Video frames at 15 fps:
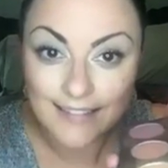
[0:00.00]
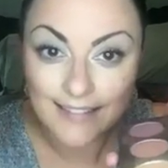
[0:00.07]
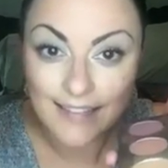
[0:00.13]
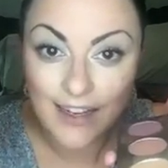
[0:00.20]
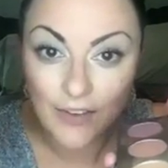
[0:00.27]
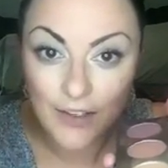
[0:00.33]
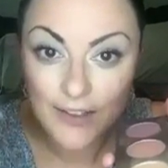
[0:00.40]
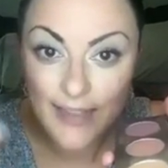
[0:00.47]

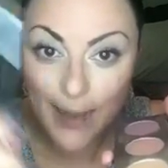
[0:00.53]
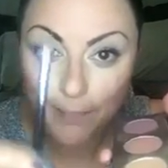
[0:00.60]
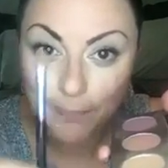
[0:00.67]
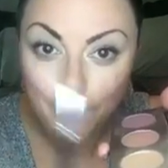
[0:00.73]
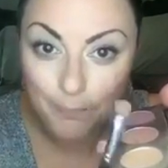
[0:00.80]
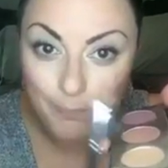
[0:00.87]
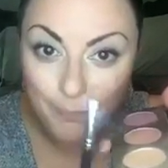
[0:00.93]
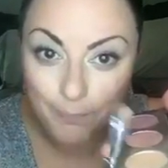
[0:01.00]
give it a little tap,
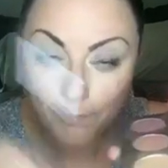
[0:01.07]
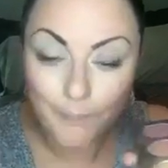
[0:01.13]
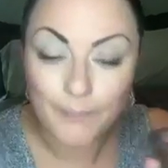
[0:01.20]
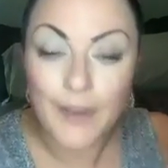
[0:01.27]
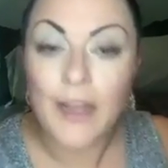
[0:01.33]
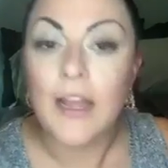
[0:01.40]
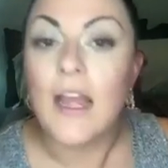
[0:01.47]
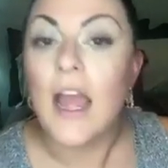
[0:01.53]

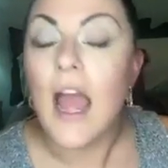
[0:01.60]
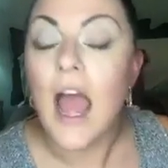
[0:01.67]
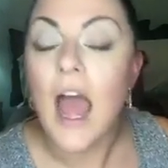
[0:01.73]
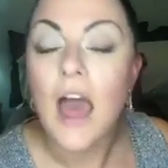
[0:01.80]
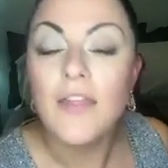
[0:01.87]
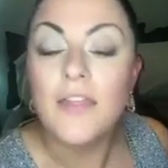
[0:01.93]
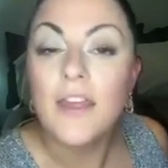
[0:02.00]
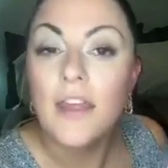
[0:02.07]

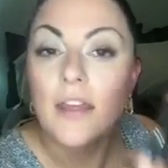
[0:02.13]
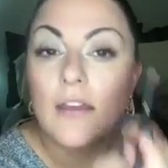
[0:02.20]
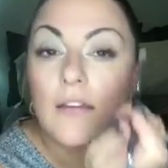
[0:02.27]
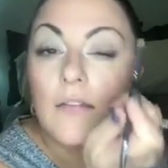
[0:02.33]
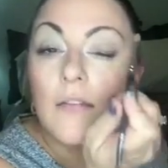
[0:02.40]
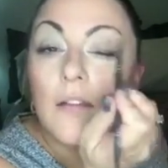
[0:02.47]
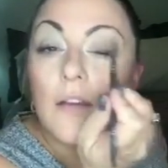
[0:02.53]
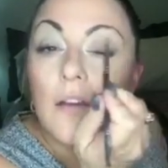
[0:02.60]
and
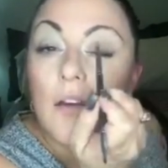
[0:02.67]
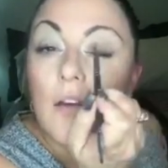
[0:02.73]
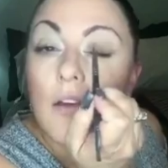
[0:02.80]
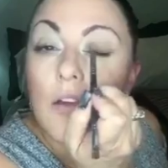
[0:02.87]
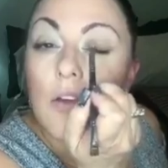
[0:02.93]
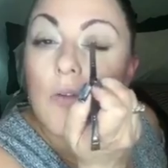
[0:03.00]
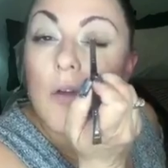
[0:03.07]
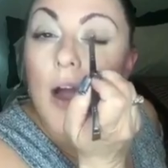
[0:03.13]
then
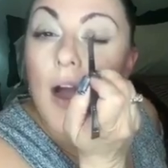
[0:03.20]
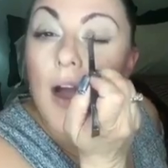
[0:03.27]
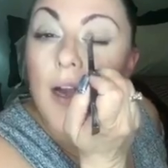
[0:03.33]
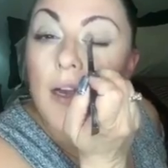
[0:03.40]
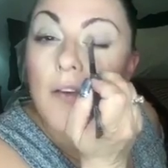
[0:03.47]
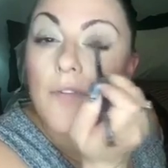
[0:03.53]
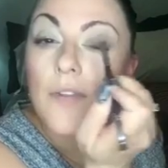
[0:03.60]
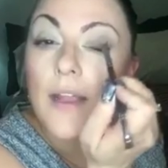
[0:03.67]
you
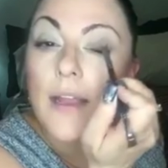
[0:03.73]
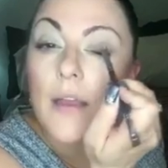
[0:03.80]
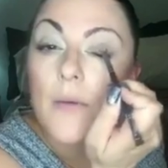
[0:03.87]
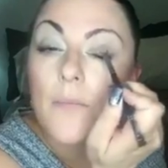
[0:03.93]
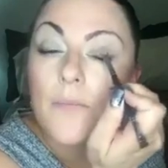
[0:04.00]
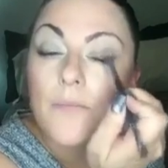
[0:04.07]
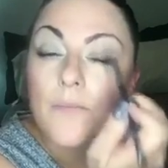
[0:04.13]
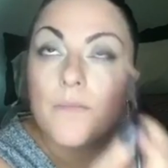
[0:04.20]
kind of like
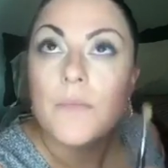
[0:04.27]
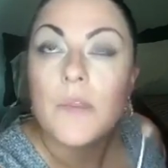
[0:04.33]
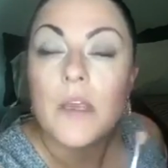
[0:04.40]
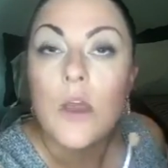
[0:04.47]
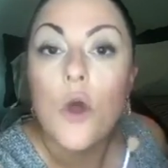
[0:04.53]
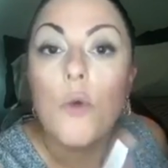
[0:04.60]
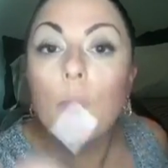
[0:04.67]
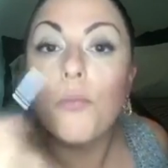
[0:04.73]

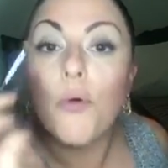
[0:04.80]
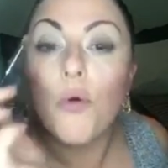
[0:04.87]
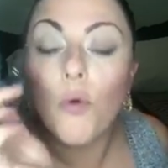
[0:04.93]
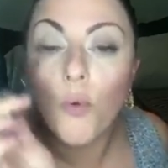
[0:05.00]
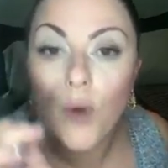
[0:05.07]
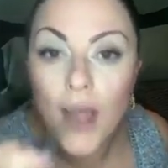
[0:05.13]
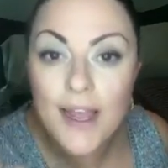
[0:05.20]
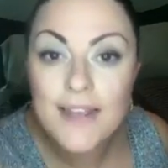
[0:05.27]

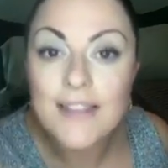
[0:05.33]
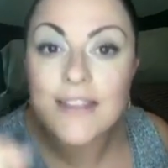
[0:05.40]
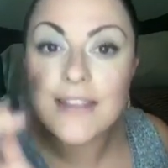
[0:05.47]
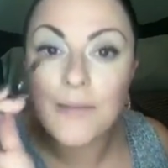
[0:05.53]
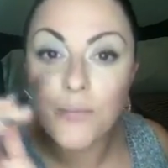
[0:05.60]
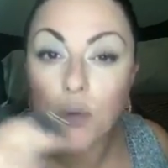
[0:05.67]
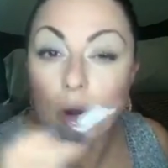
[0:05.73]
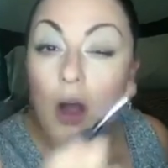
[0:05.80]
press the
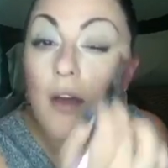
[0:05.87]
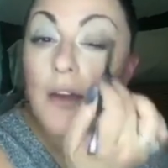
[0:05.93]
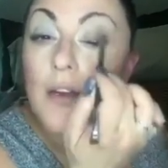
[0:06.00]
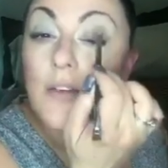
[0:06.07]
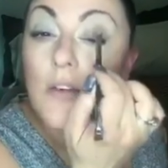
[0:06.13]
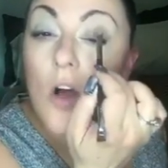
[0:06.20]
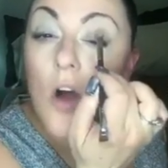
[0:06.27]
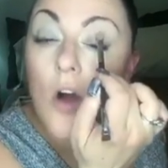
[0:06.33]

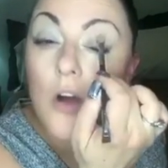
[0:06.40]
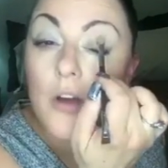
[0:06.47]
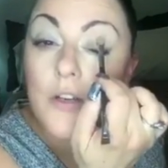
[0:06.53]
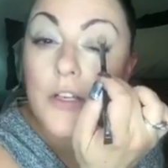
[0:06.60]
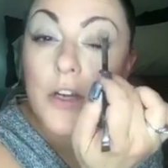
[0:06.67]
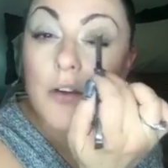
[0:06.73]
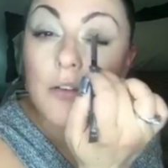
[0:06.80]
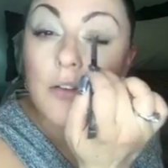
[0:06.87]
product
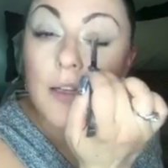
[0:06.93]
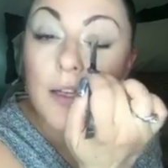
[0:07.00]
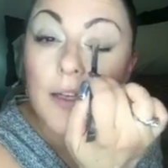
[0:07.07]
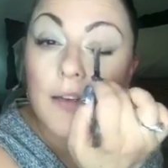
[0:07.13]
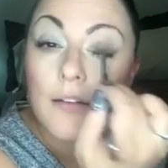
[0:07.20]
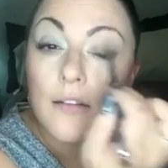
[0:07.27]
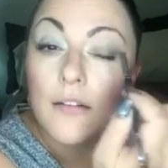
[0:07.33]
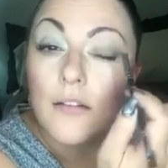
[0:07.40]
onto your
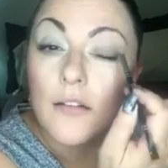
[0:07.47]
lid.